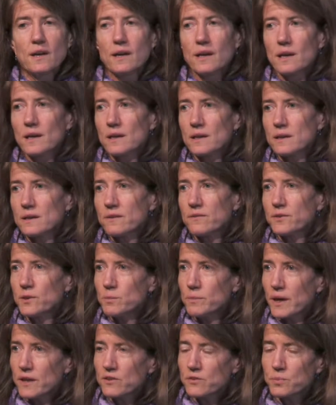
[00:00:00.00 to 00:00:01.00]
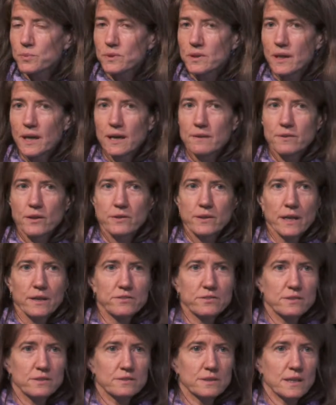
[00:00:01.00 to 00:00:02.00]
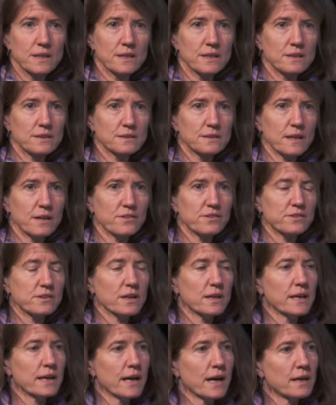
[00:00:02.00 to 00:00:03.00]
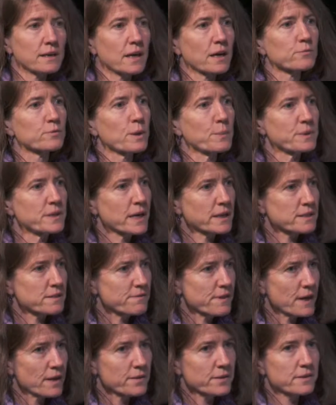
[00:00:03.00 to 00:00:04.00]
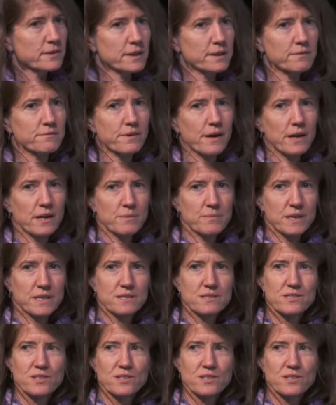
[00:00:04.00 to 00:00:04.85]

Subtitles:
In a few months, we'll have our next case study out on reproductive health and the environment.